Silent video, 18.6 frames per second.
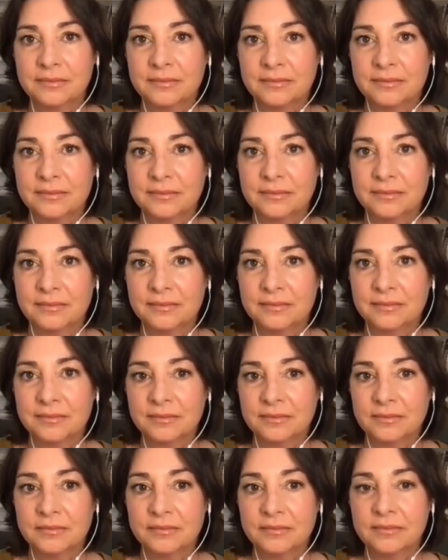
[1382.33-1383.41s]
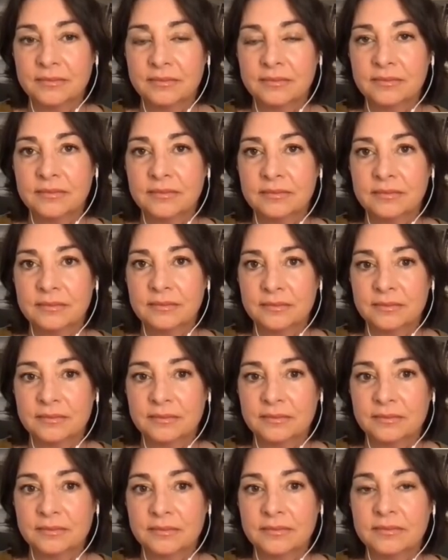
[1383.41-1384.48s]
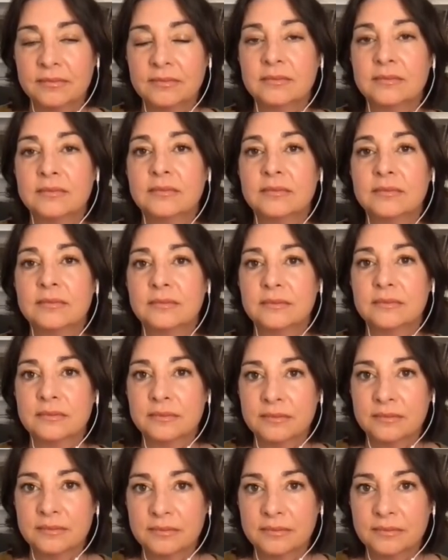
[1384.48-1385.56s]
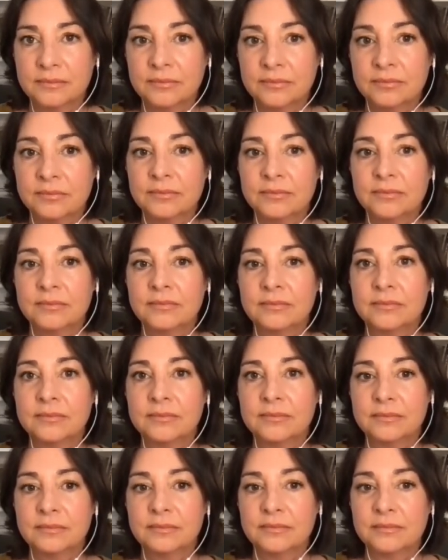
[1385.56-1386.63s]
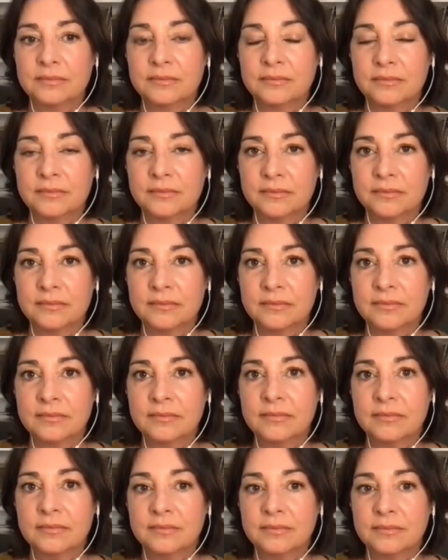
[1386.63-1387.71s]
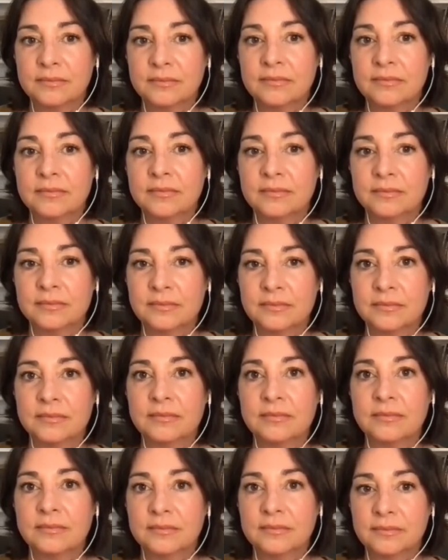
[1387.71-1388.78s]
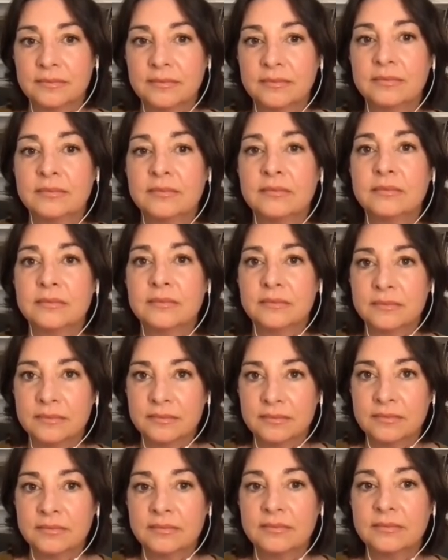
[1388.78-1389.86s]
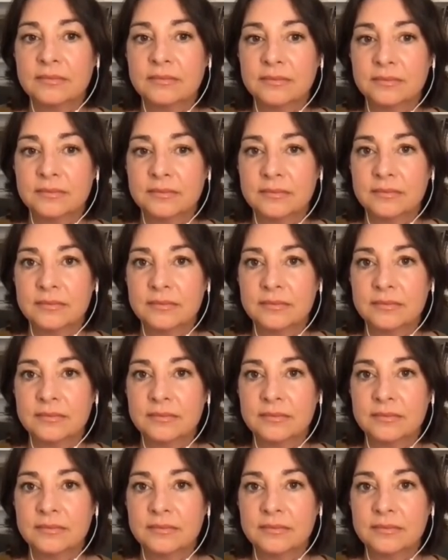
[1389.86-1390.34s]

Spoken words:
(not speaking)